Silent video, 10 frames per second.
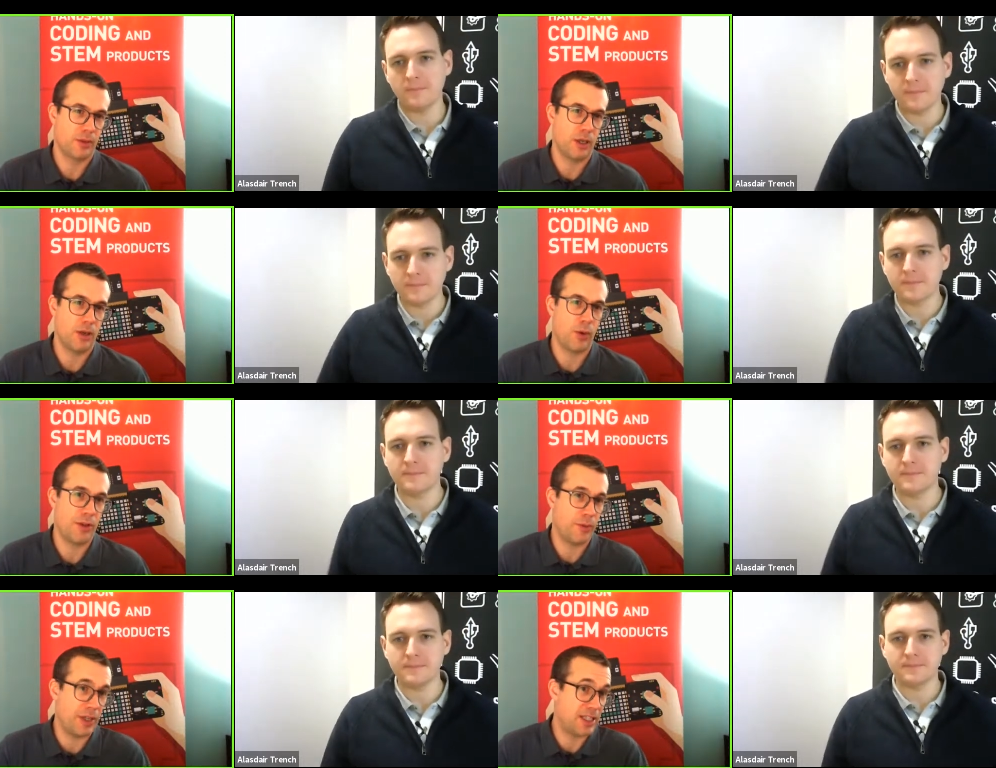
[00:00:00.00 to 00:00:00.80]
Speaker 1: uh,
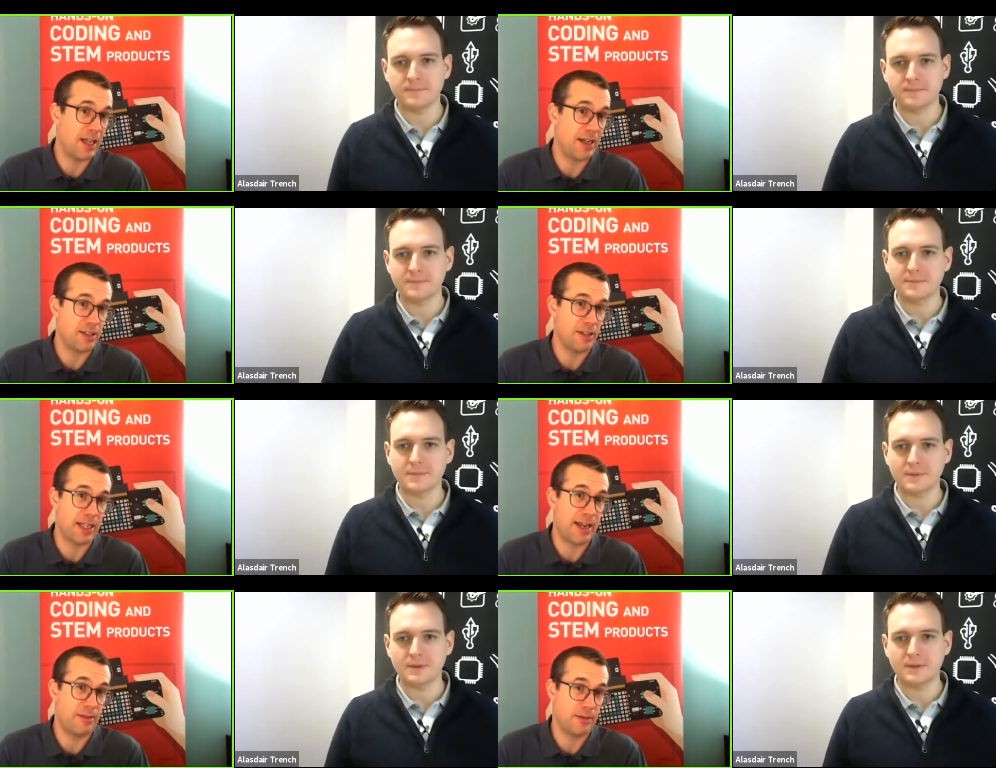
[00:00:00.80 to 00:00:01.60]
when, when it's light in the
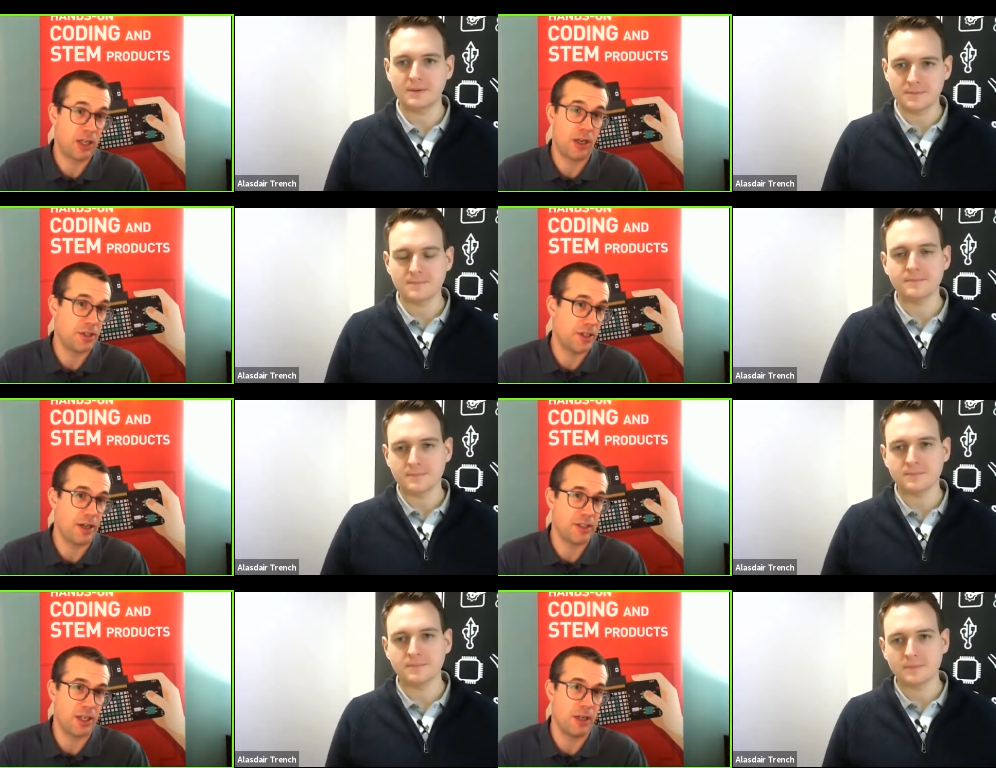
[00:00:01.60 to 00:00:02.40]
day and close it at
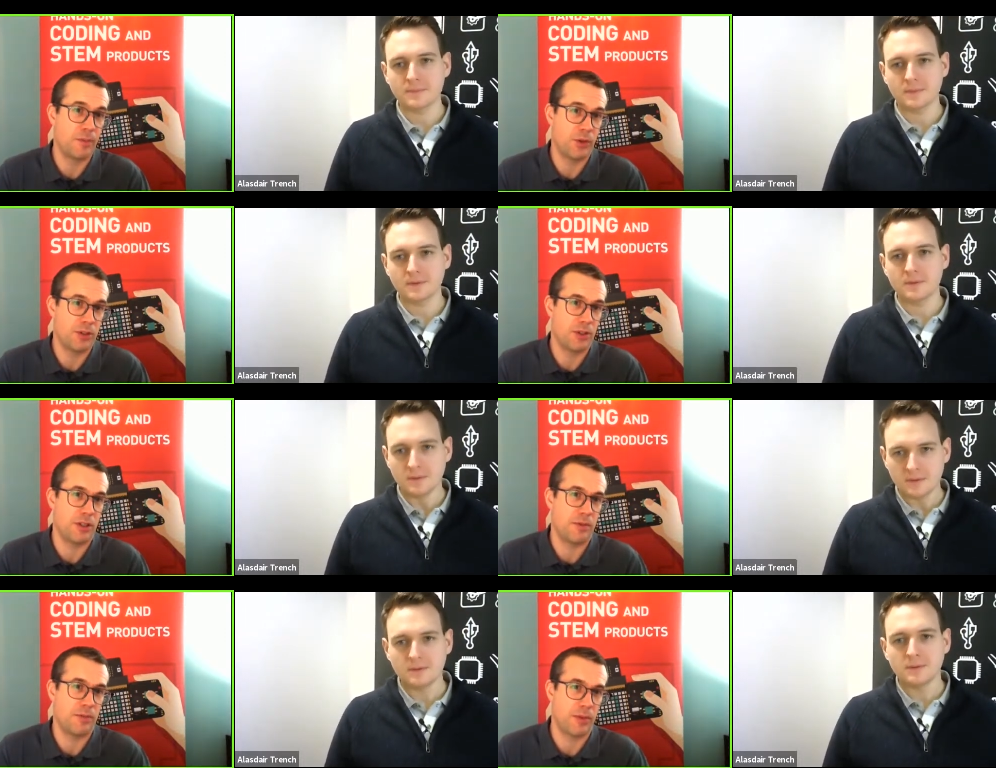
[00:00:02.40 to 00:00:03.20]
night time using
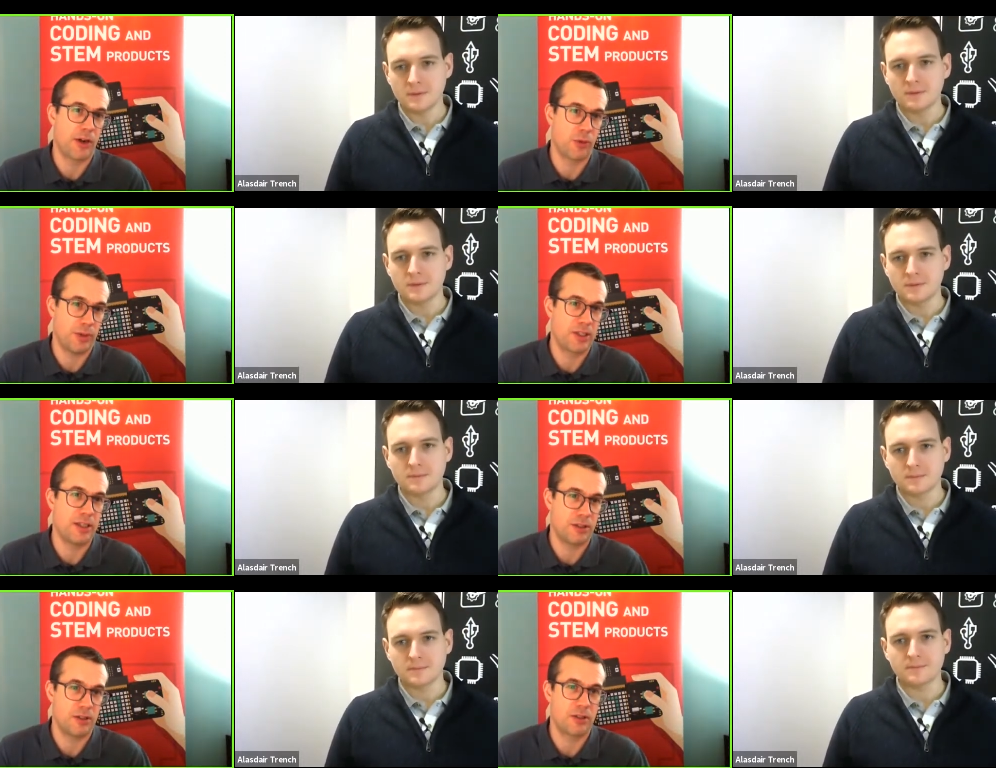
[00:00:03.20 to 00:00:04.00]
the microbit
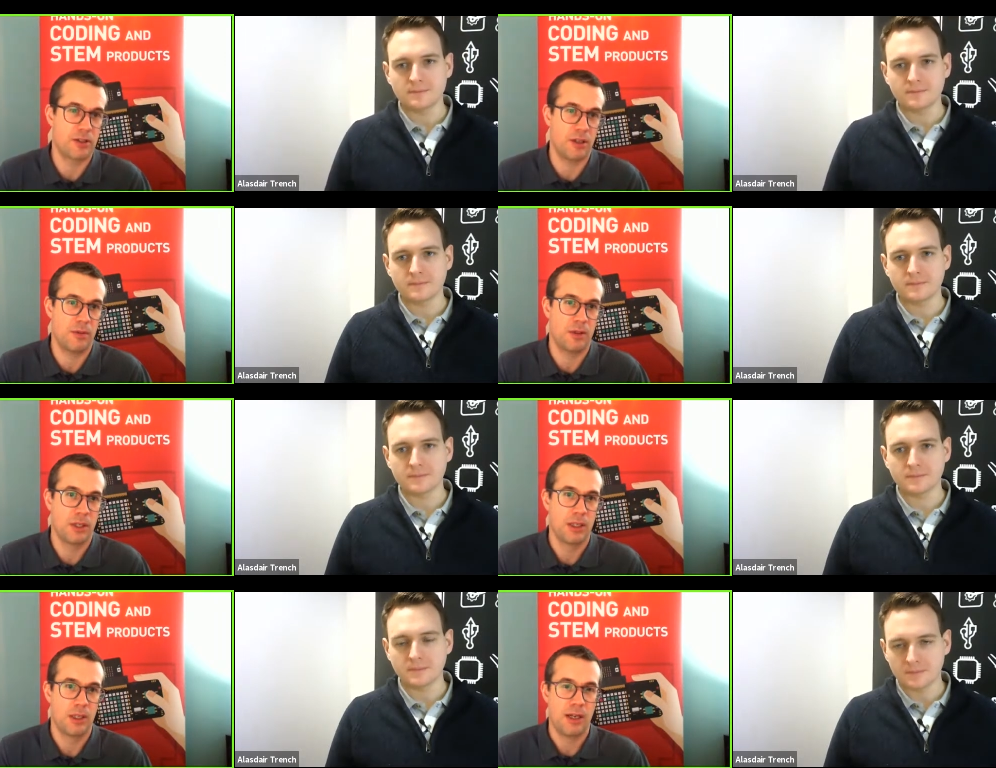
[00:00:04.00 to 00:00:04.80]
sensors. So
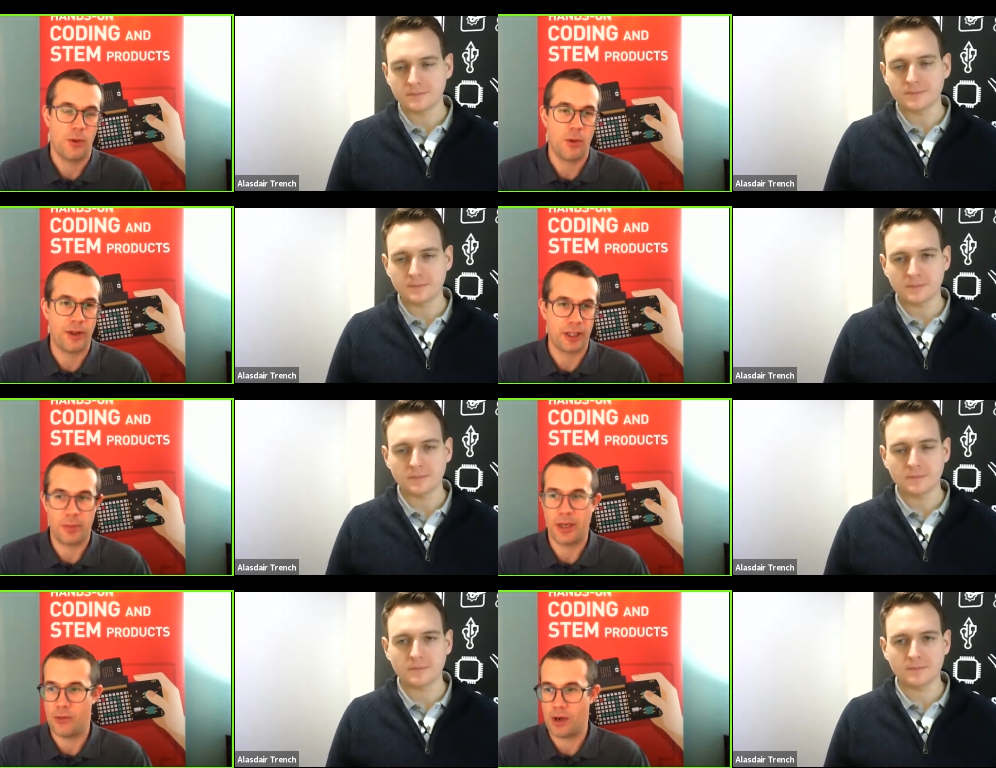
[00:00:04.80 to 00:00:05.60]
we think they
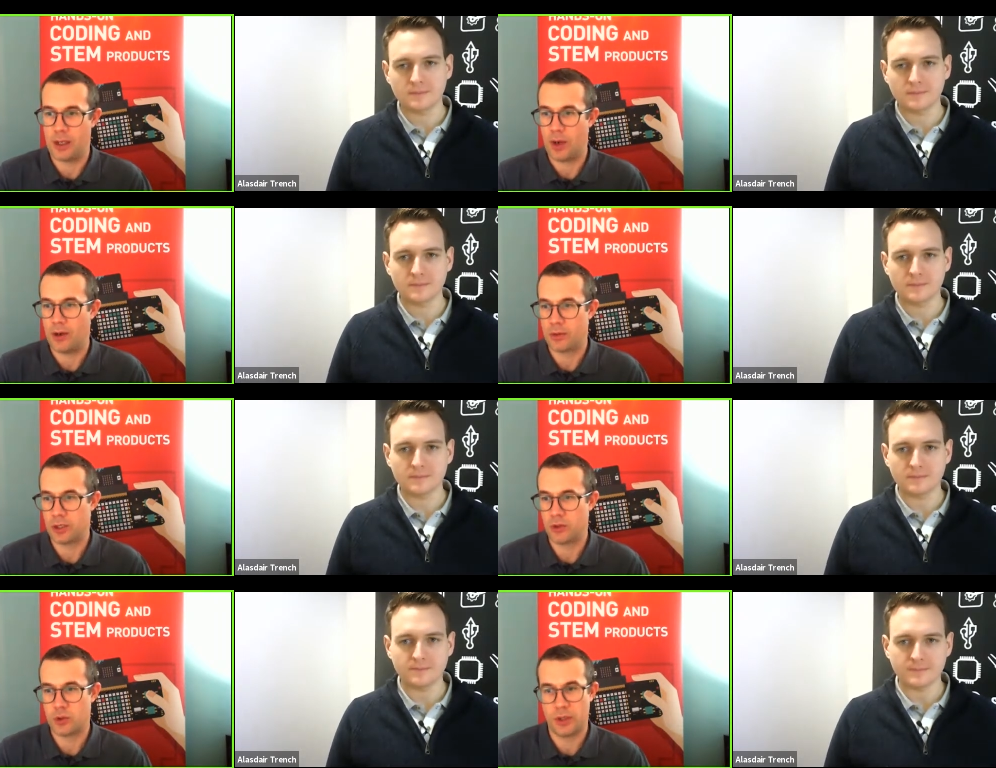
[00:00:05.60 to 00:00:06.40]
pair really well.
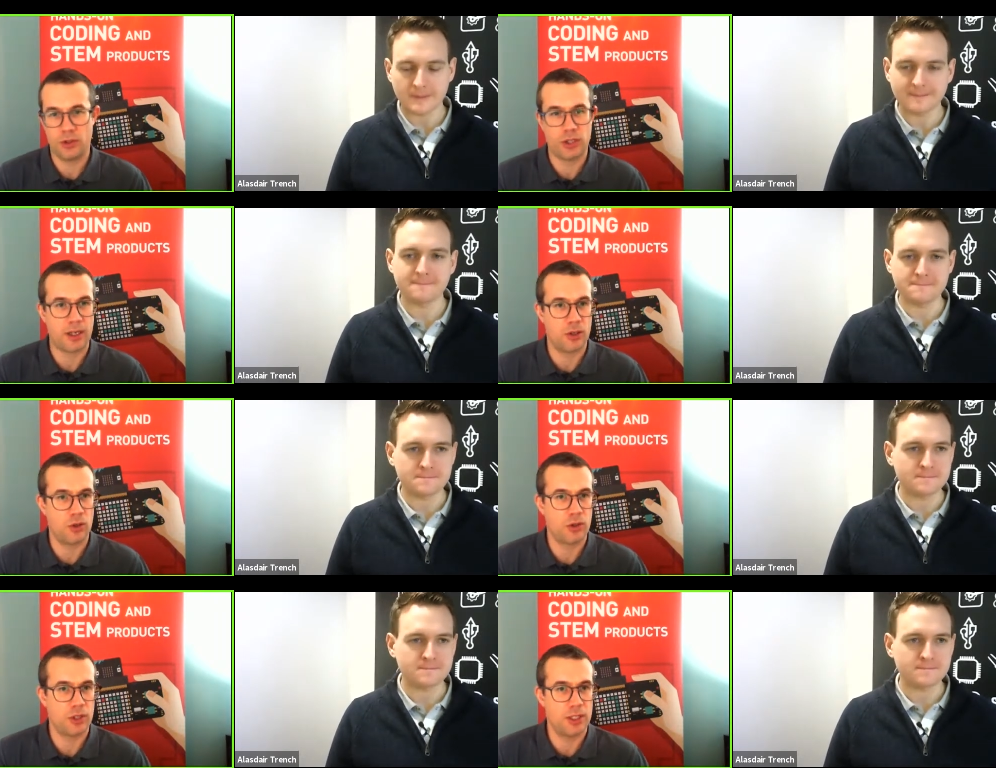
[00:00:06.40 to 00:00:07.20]
So should we take a
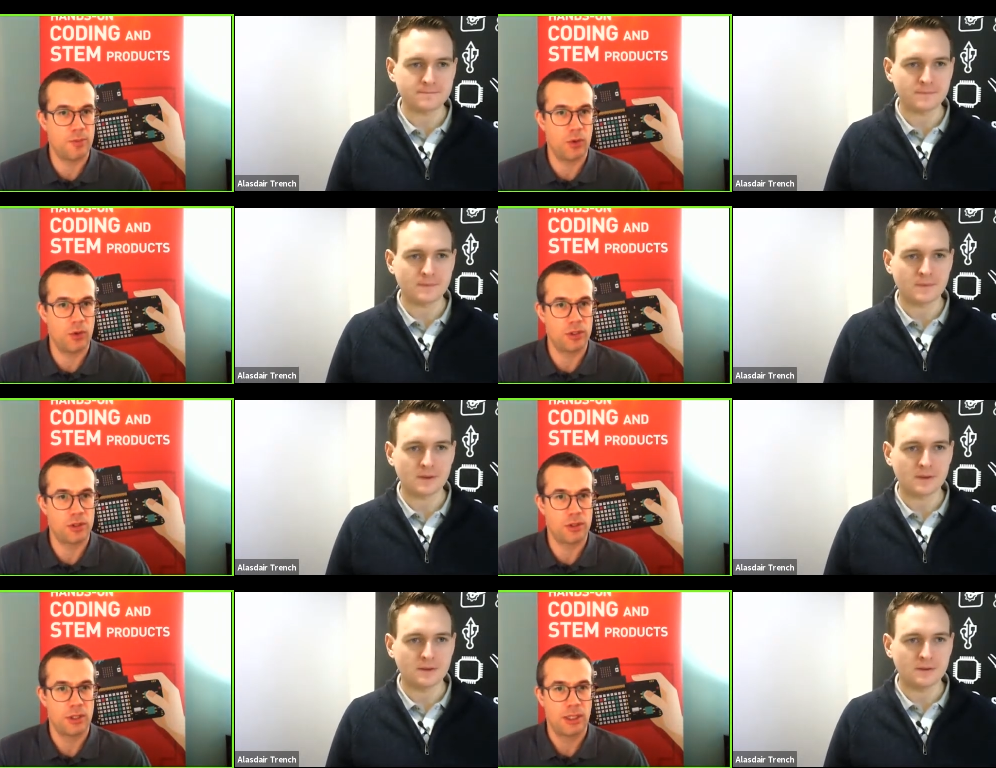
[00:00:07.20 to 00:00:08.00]
look at these
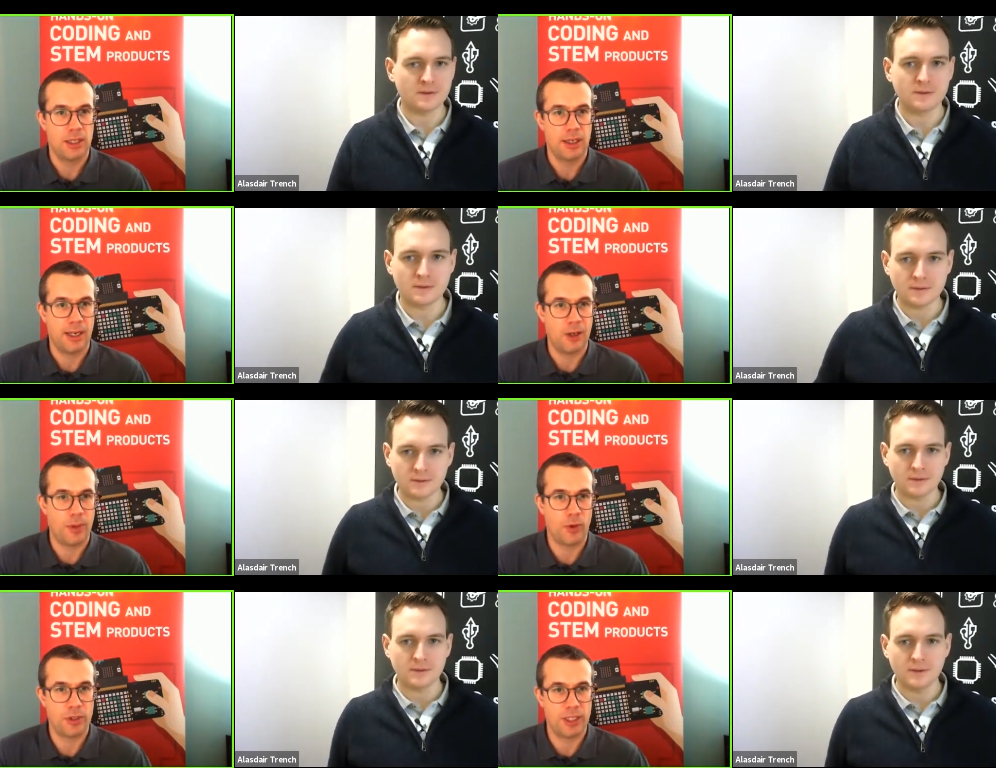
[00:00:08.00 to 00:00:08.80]
boards in a little
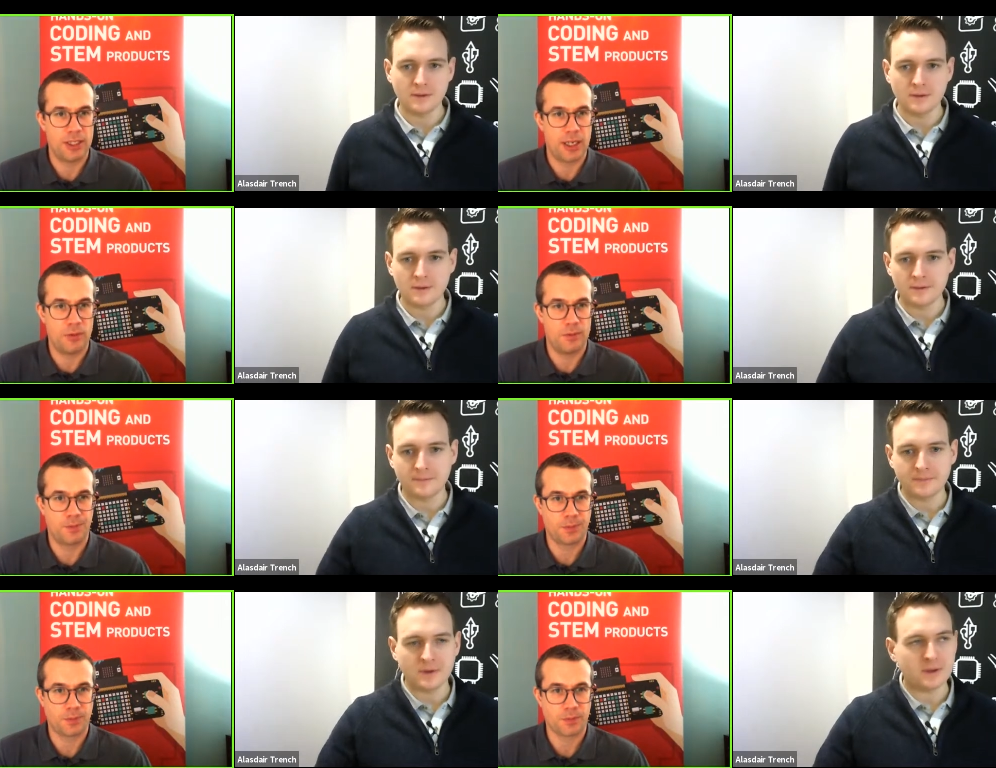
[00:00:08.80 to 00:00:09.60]
bit more detail?
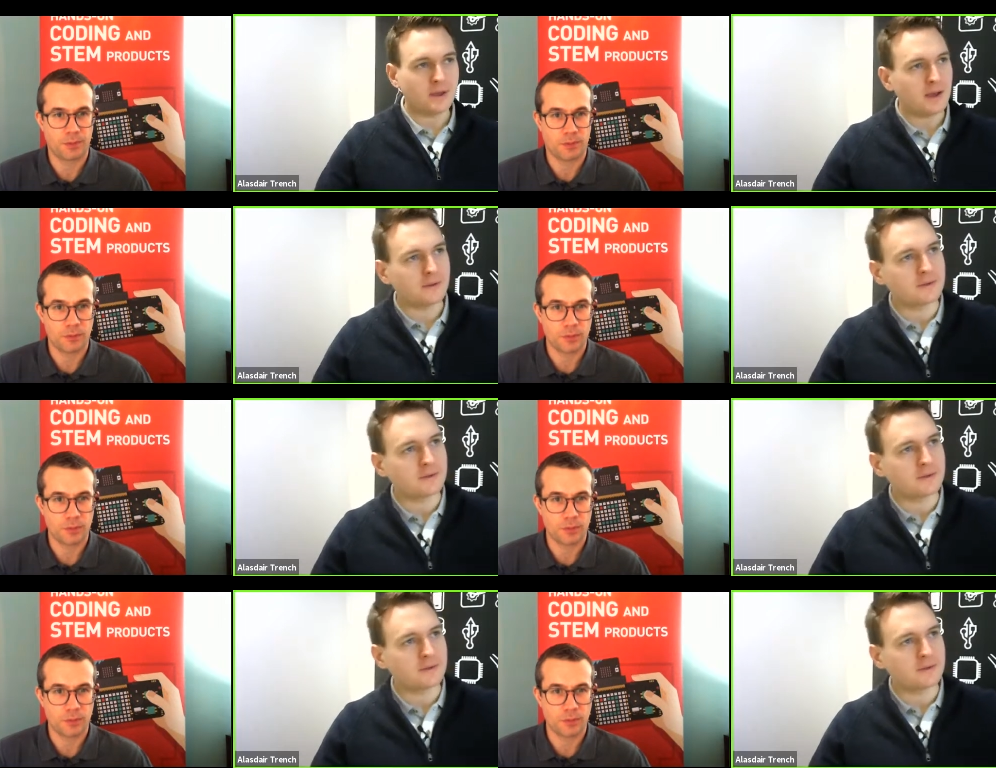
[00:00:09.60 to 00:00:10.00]
Yeah,